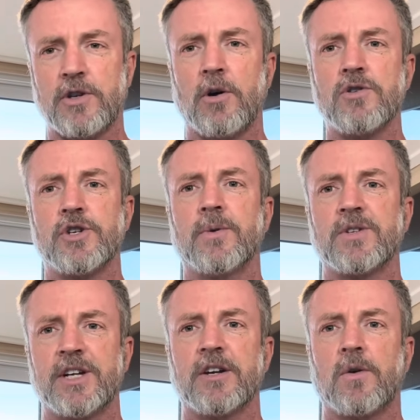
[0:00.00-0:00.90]
told you it was
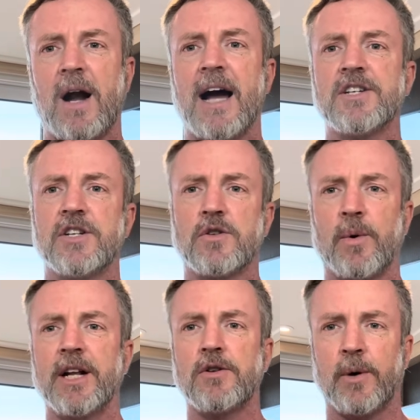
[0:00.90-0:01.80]
going to crash in
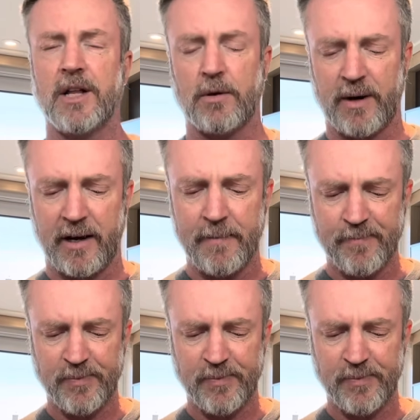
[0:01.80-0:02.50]
2023.